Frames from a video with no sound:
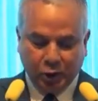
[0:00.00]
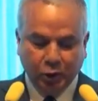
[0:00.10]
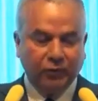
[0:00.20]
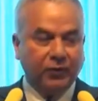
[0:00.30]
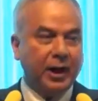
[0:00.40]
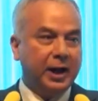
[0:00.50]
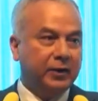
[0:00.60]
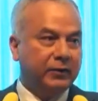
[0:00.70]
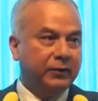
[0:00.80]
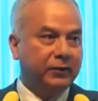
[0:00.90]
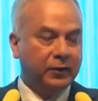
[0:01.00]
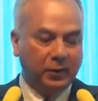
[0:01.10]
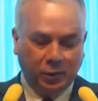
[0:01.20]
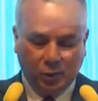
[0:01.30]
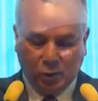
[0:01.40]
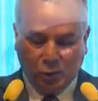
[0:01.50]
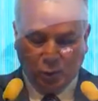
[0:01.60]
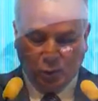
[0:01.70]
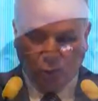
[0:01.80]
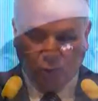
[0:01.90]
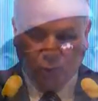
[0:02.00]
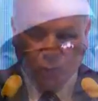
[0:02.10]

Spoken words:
on five of